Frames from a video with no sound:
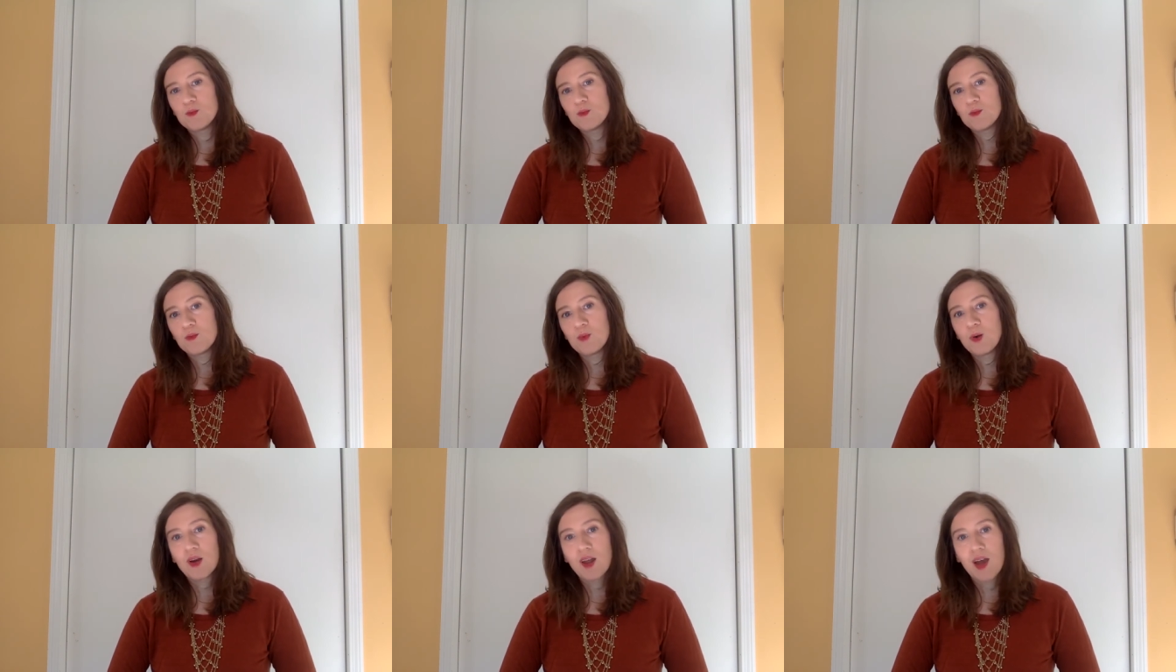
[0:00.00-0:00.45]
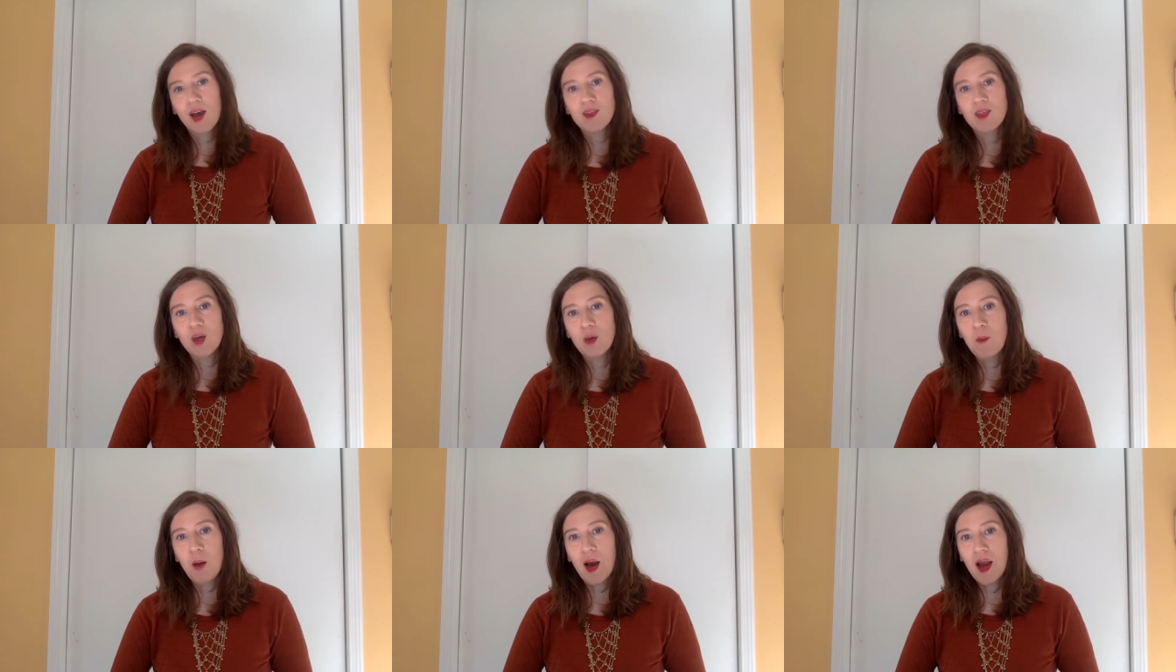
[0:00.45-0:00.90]
point out
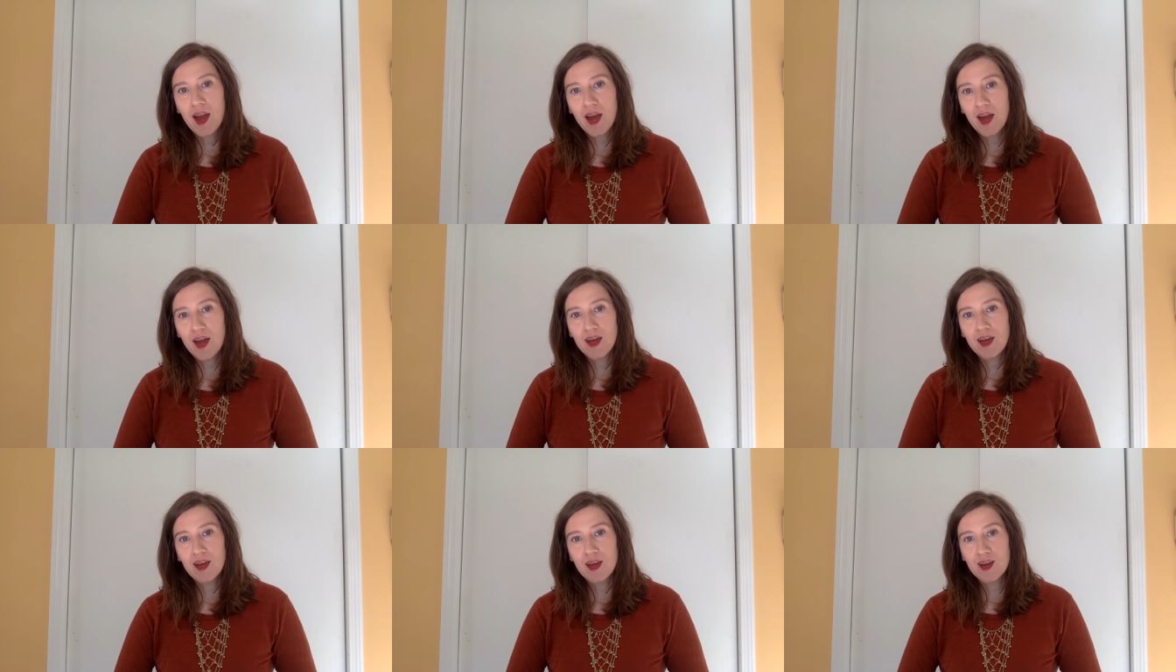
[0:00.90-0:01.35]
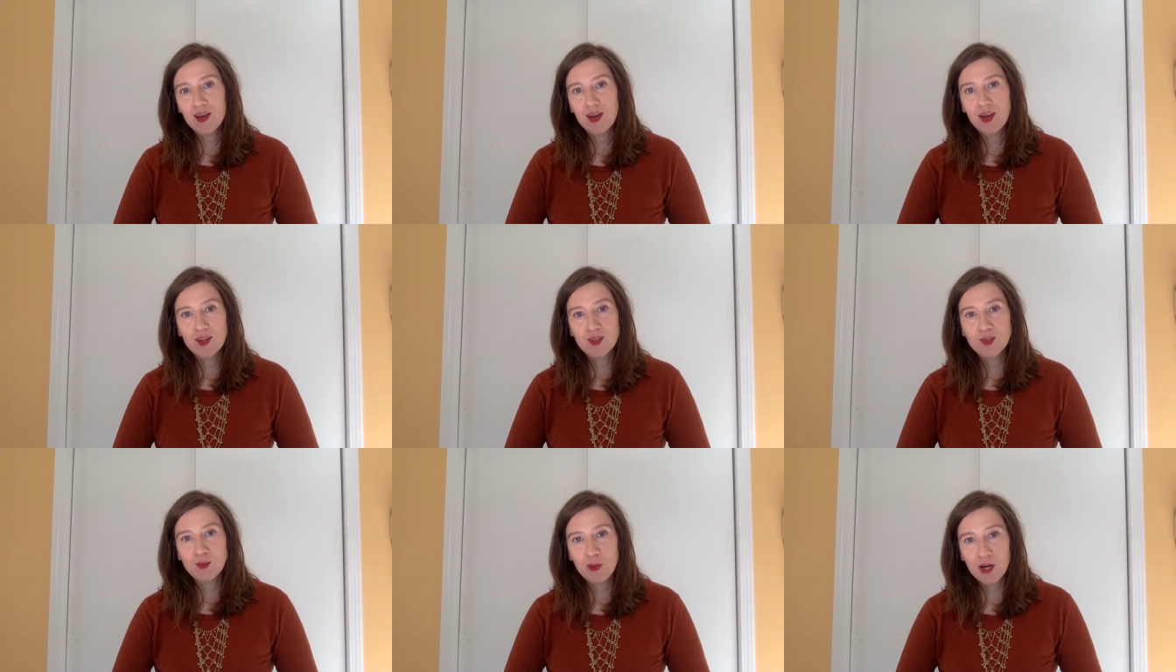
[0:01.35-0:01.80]
that my
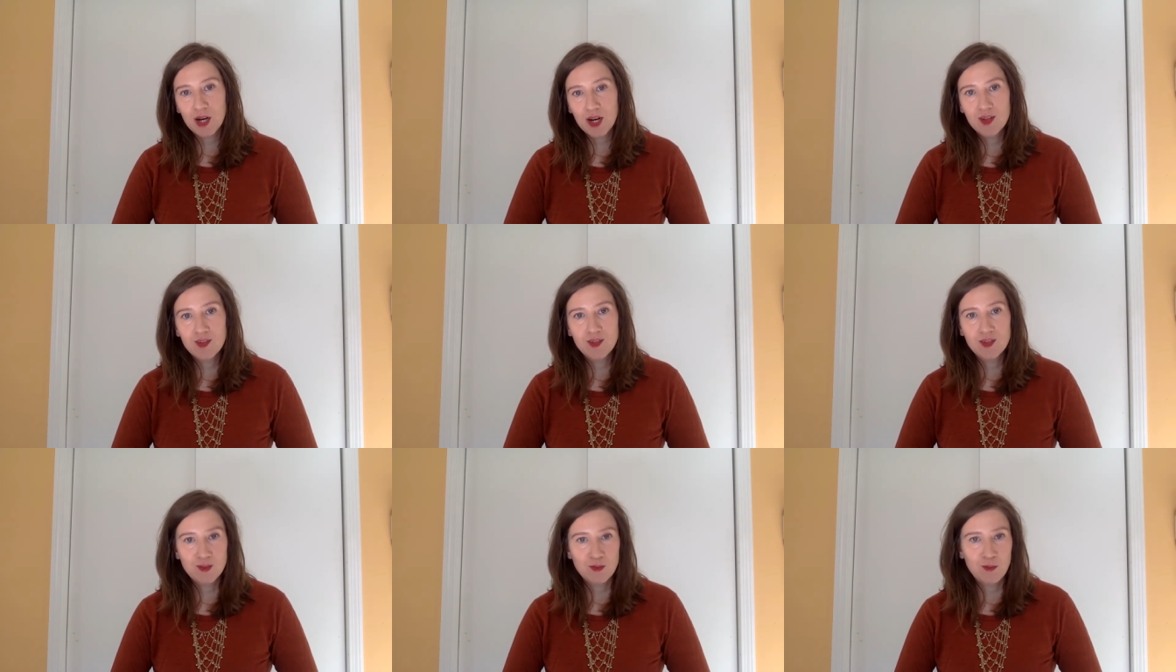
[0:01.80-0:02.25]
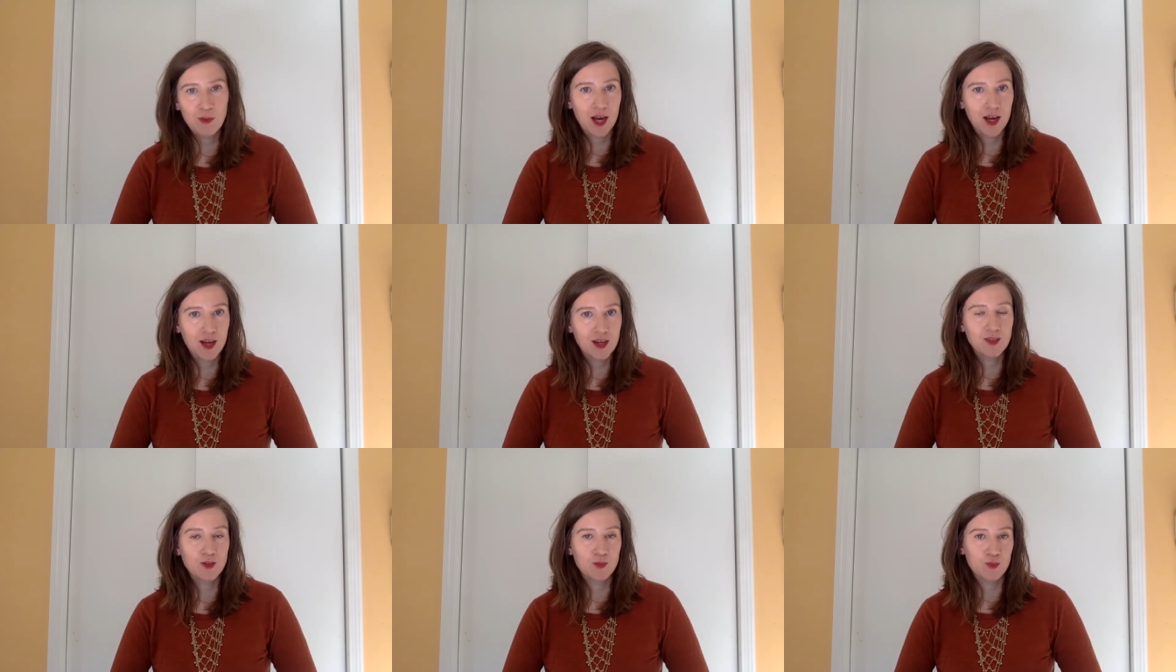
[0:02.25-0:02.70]
experience is my
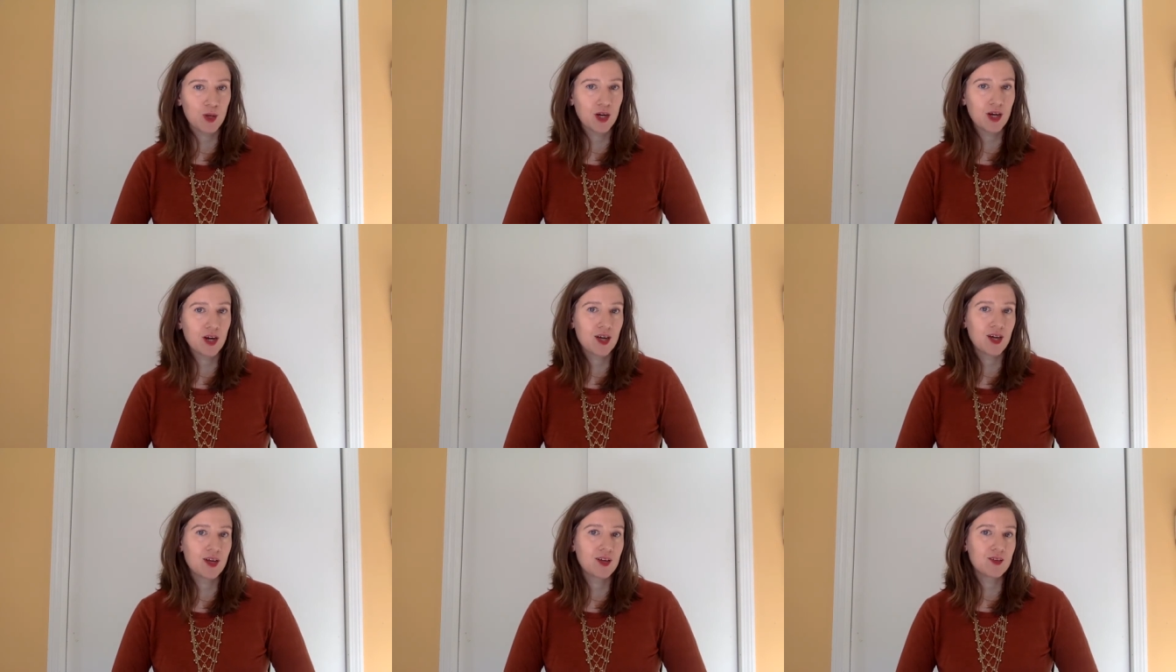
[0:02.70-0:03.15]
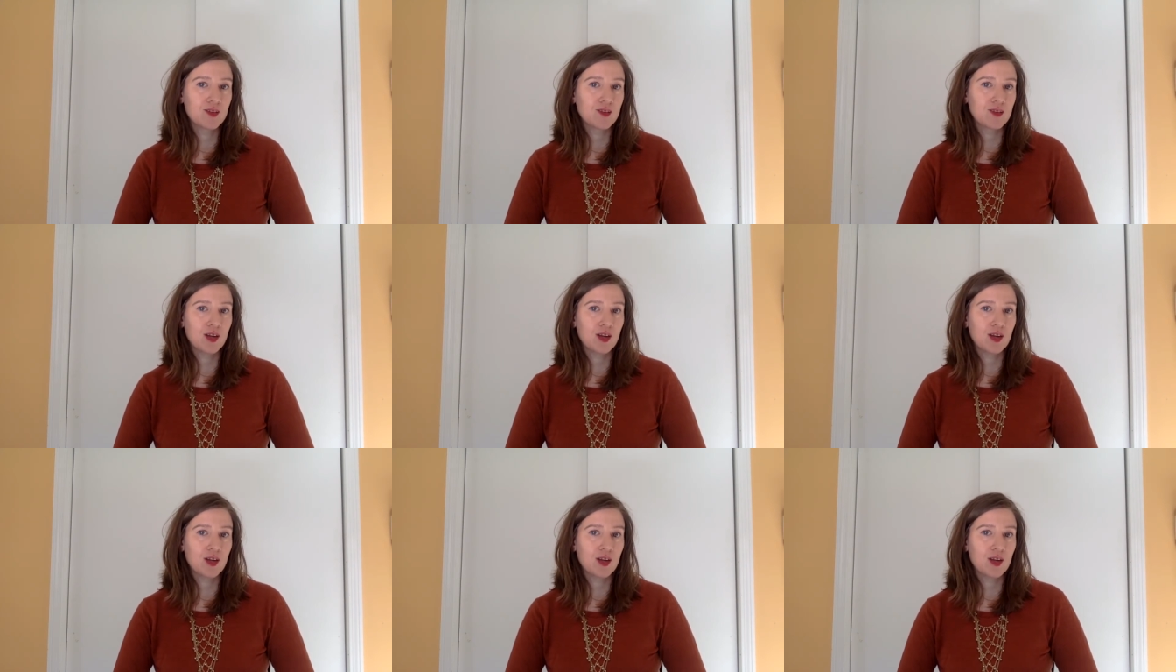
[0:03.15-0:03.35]
experience.